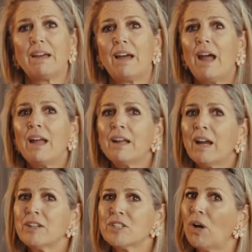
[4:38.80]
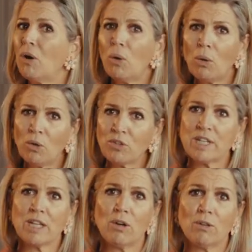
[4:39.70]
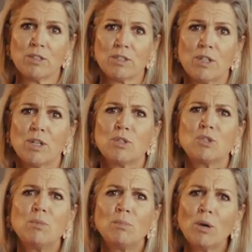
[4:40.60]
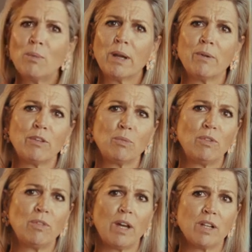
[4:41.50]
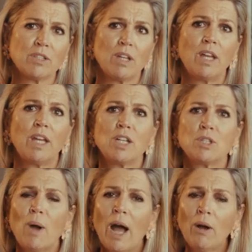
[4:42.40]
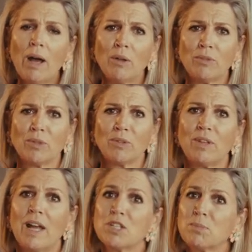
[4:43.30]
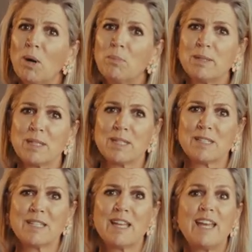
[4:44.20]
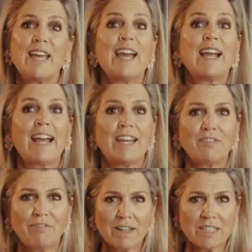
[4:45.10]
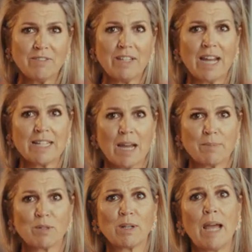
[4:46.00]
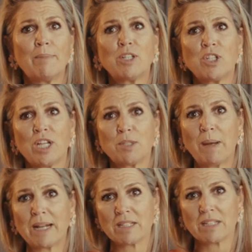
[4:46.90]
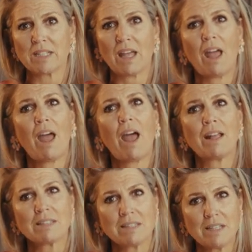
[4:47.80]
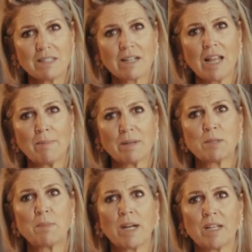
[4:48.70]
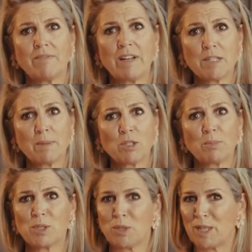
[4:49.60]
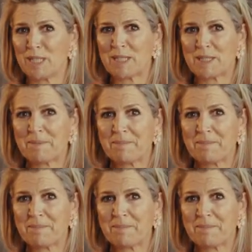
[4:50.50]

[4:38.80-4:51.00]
I encourage all stakeholders to do more rigorous research into how households and small businesses can effectively adapt to climate change patterns and seize climate-smart investment opportunities.